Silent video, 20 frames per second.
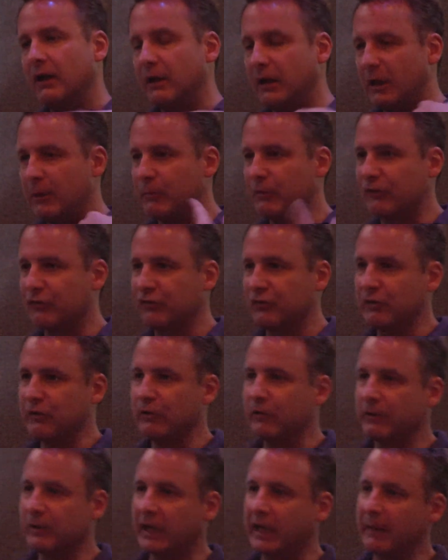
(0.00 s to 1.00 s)
And
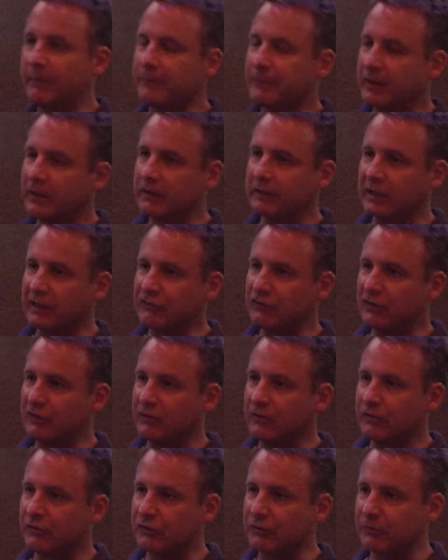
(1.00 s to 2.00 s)
Brazil
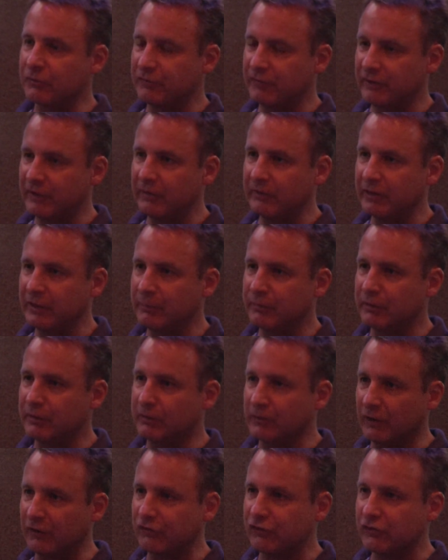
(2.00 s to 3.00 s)
elected some fairly
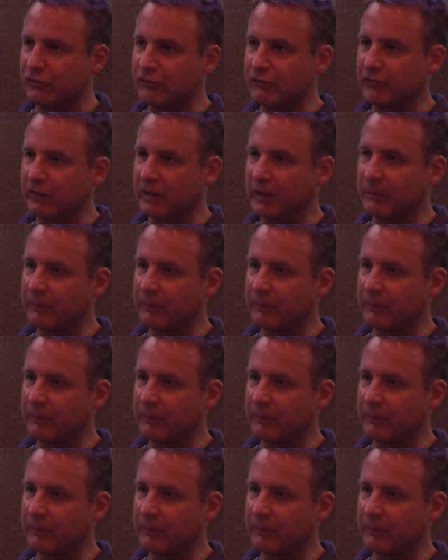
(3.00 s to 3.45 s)
progressive